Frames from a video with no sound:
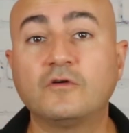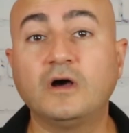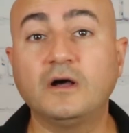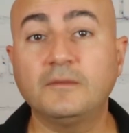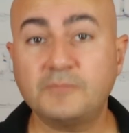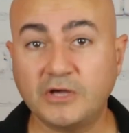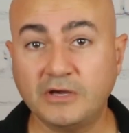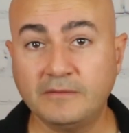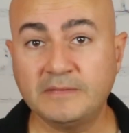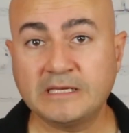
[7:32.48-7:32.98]

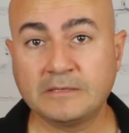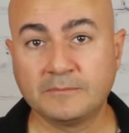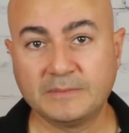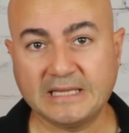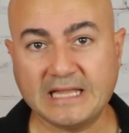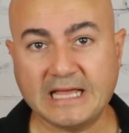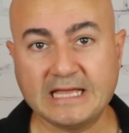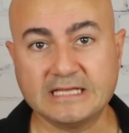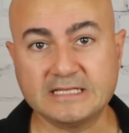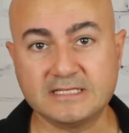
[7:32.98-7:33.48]
upcoming
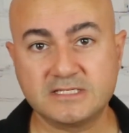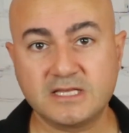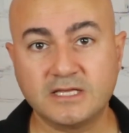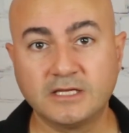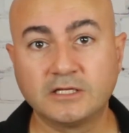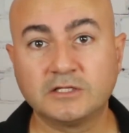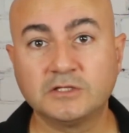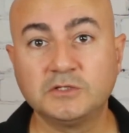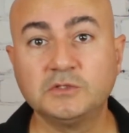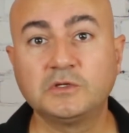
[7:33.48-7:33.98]
plans
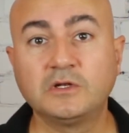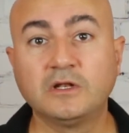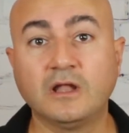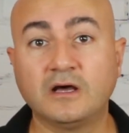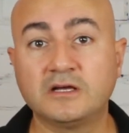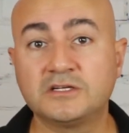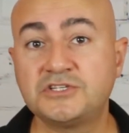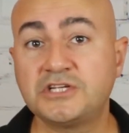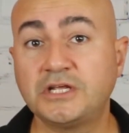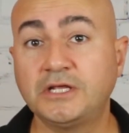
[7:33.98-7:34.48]
include
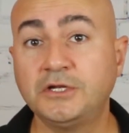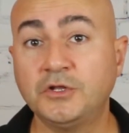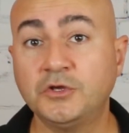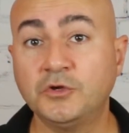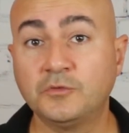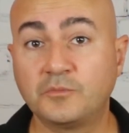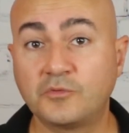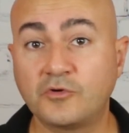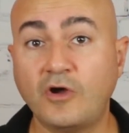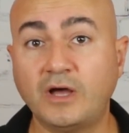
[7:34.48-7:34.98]
launching
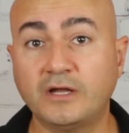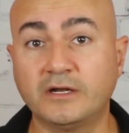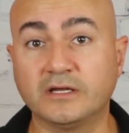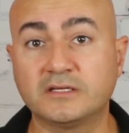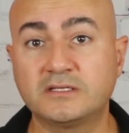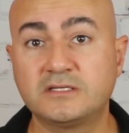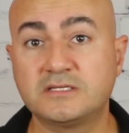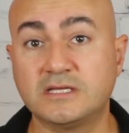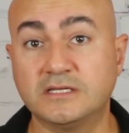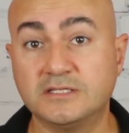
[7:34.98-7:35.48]
new
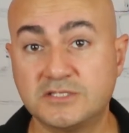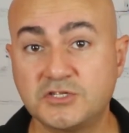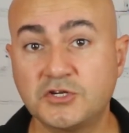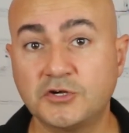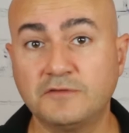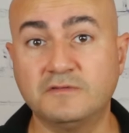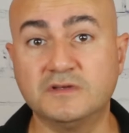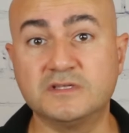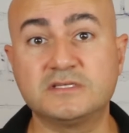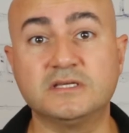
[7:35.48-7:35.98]
products and
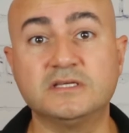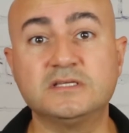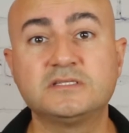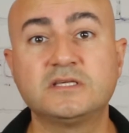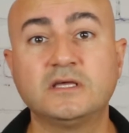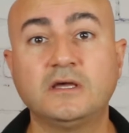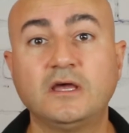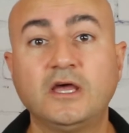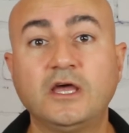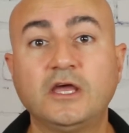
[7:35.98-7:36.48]

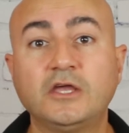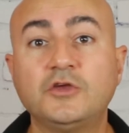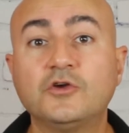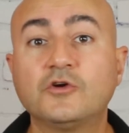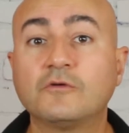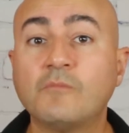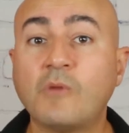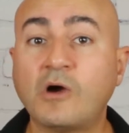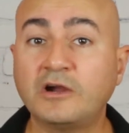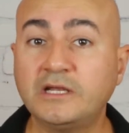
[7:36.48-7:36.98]
services,
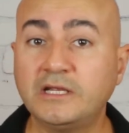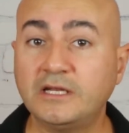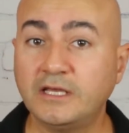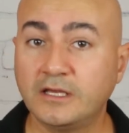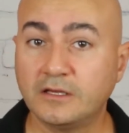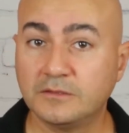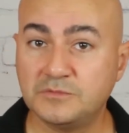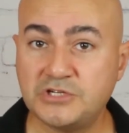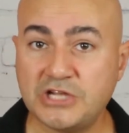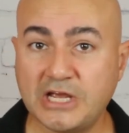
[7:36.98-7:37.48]
your
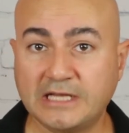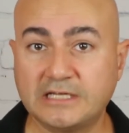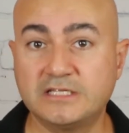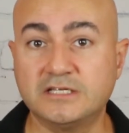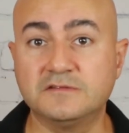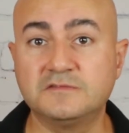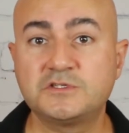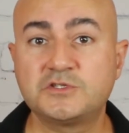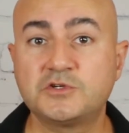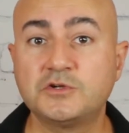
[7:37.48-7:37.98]
marketing
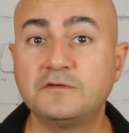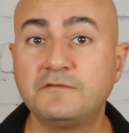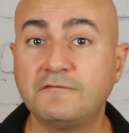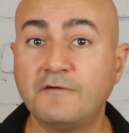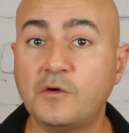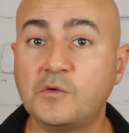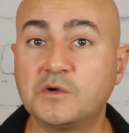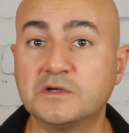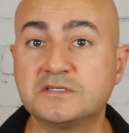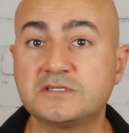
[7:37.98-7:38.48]
objectives should
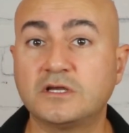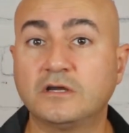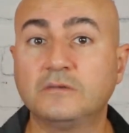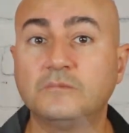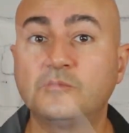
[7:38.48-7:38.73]
focus on